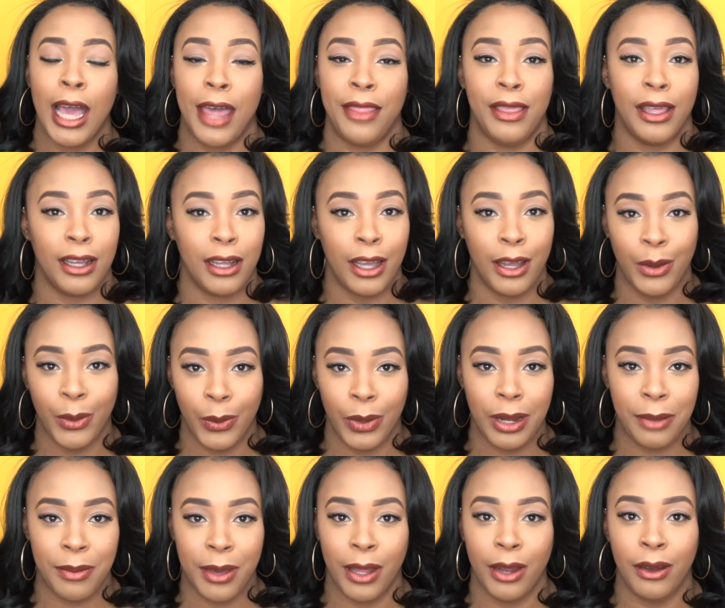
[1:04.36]
and there can
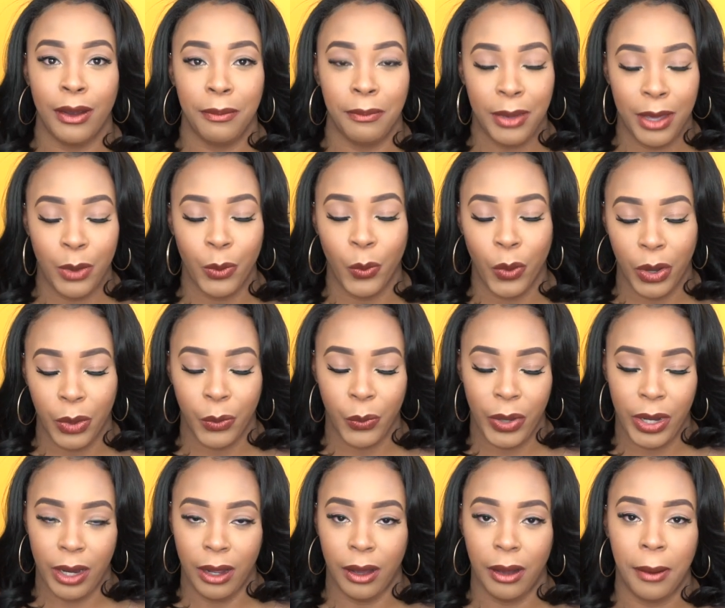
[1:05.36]
only be, be one
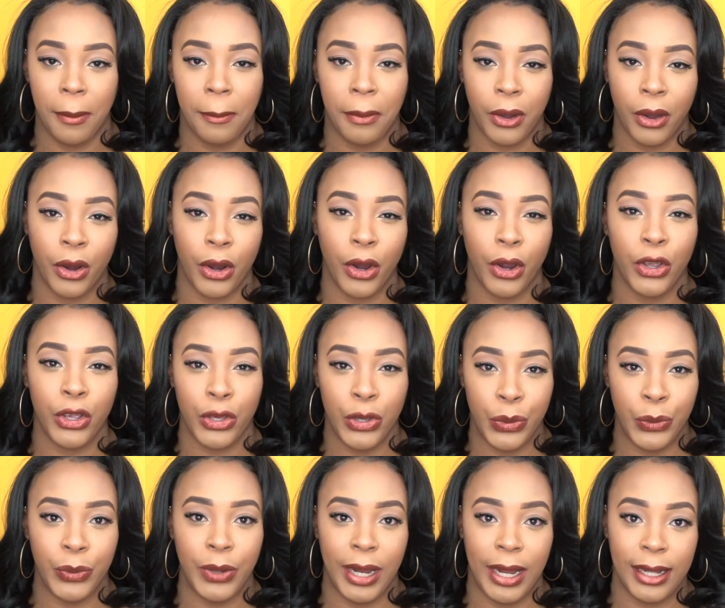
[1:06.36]
winner per
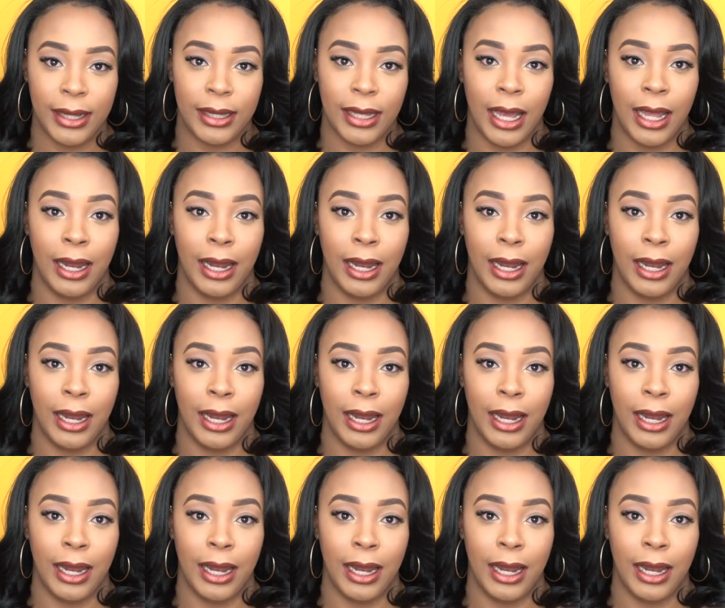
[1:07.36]
unit.